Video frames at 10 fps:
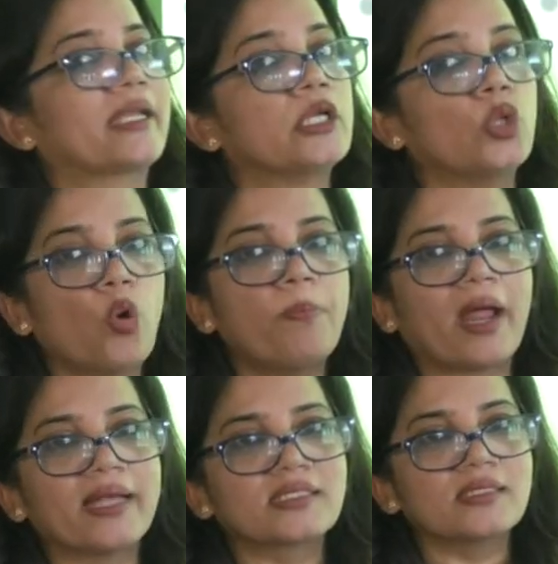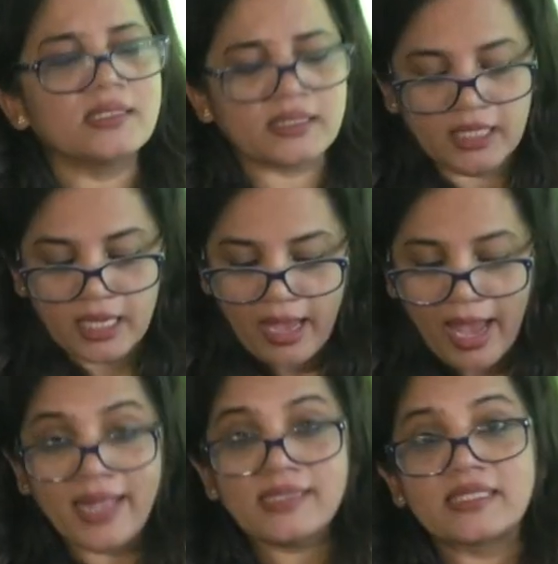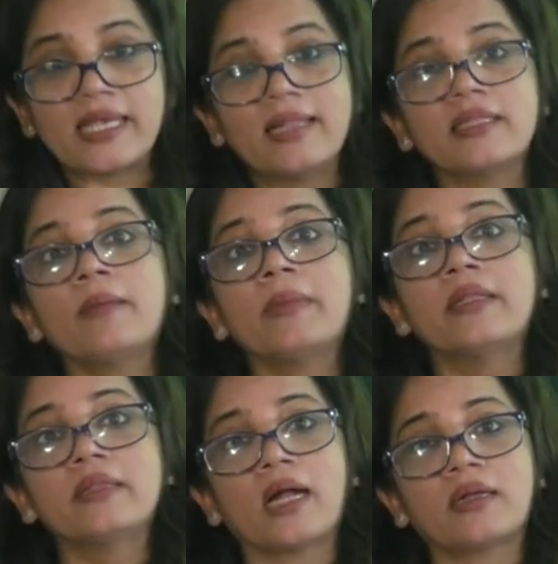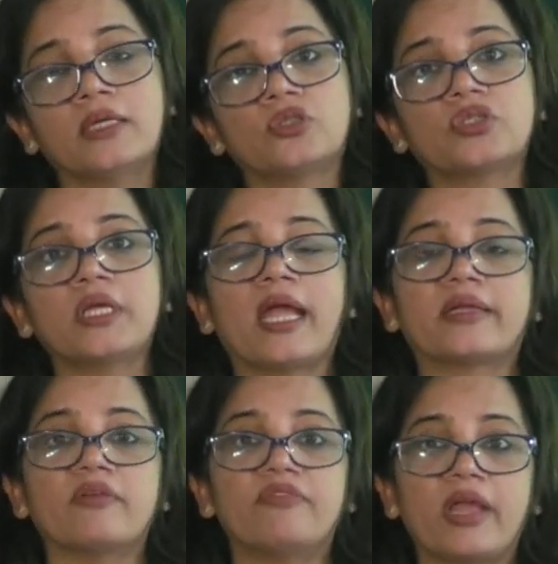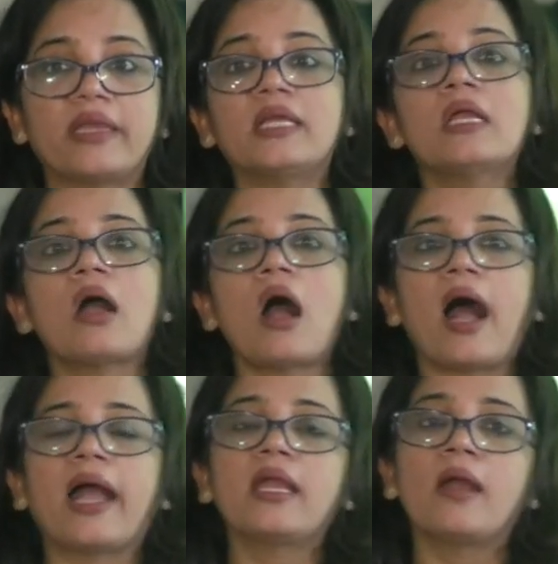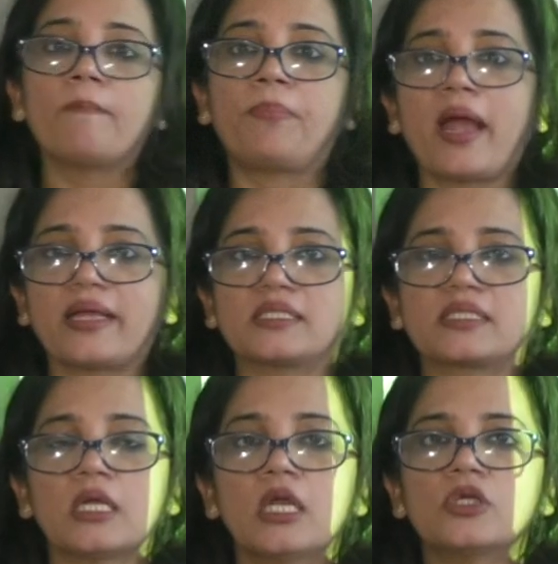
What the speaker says: at low prices and sell them in their country at a very high price.